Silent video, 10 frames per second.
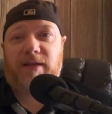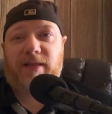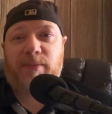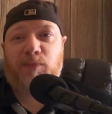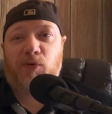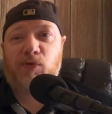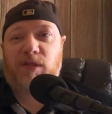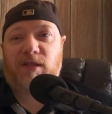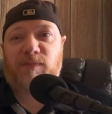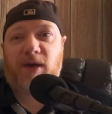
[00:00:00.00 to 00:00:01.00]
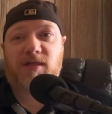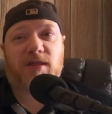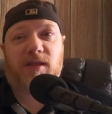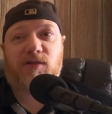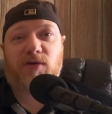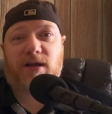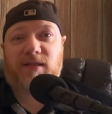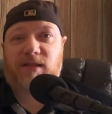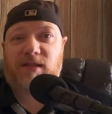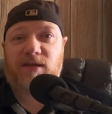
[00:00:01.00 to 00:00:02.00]
and that Bruce especially
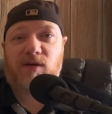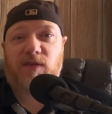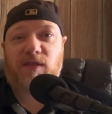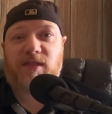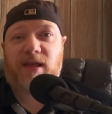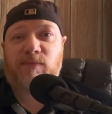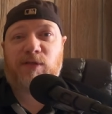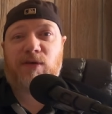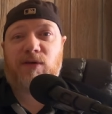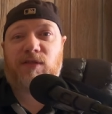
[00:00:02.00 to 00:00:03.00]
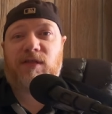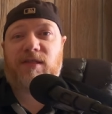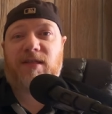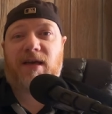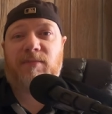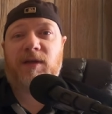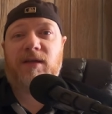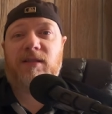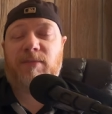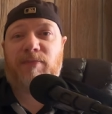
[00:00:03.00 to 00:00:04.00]
tried to sing all the same songs this time,
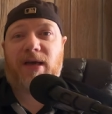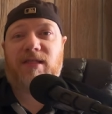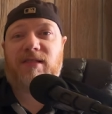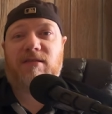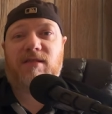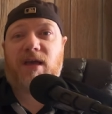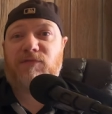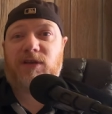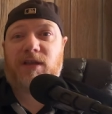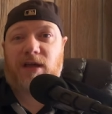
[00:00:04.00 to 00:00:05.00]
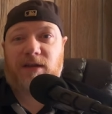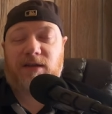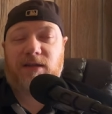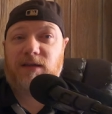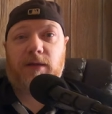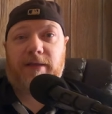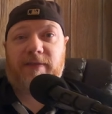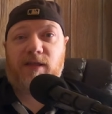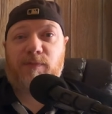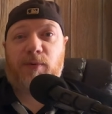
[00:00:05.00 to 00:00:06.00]
the best he's ever done it.
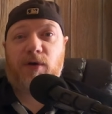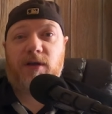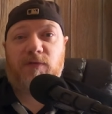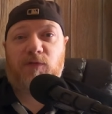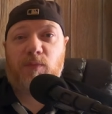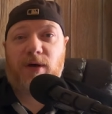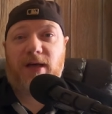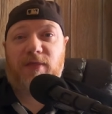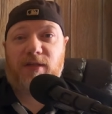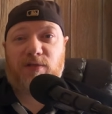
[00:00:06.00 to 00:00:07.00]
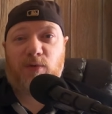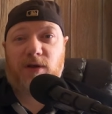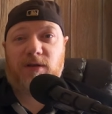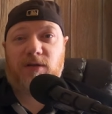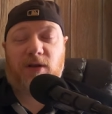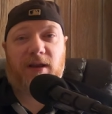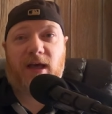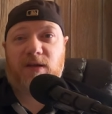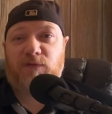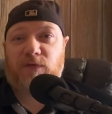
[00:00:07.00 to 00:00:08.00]
At this point, if you buy this one, you're
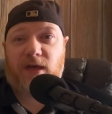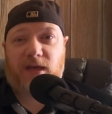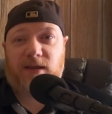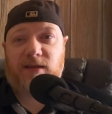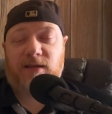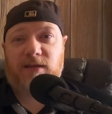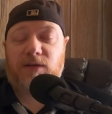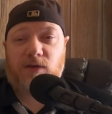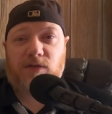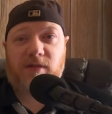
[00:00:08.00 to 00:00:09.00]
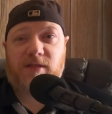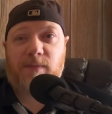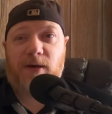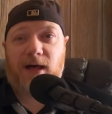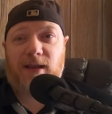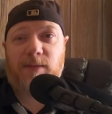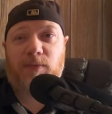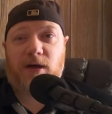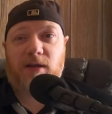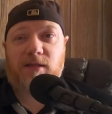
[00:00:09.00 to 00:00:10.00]
not a fan, you're just a polyp
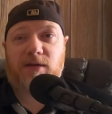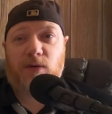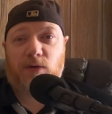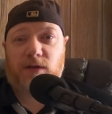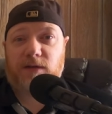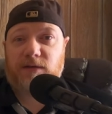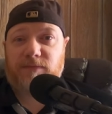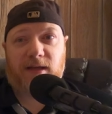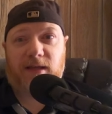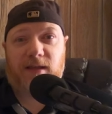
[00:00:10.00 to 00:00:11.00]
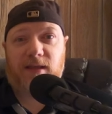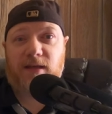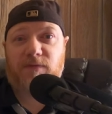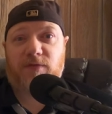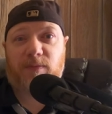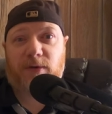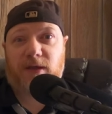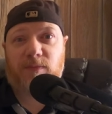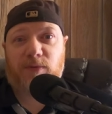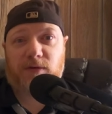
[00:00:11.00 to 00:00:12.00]
on his colon. I love to
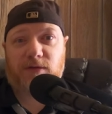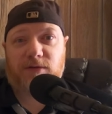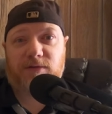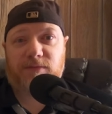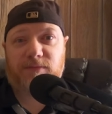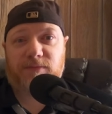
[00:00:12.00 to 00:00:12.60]
paint a picture.